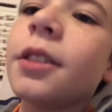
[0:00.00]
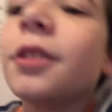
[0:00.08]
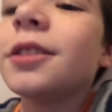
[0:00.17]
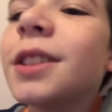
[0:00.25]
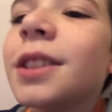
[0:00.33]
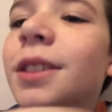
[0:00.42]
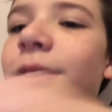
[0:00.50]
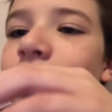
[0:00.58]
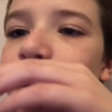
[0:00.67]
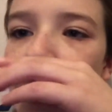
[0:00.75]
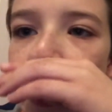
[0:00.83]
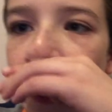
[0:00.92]
you need
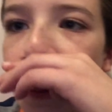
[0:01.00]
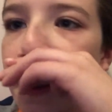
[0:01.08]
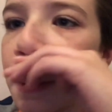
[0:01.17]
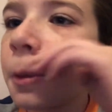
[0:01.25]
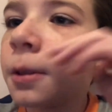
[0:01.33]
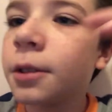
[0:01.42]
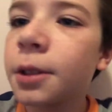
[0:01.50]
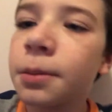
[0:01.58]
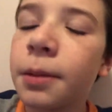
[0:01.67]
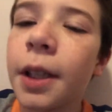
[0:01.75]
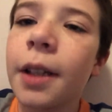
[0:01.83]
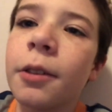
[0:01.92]
to, I'm not going to
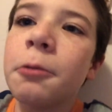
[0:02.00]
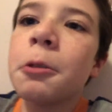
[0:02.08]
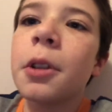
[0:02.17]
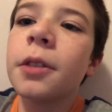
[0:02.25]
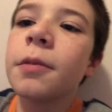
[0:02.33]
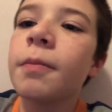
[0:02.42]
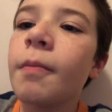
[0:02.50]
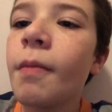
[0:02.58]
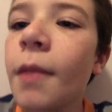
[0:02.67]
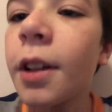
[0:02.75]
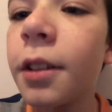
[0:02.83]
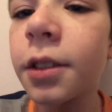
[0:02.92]
explain everyone.
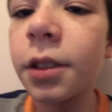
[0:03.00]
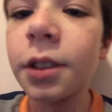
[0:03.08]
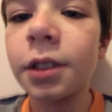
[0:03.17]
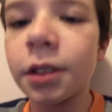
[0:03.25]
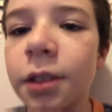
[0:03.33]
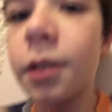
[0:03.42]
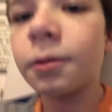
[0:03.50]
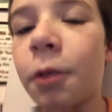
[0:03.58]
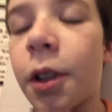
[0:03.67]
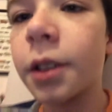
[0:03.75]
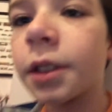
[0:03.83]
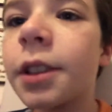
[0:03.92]
You just need to
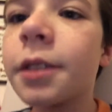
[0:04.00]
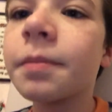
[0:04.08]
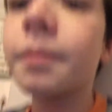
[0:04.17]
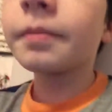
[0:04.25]
watch it.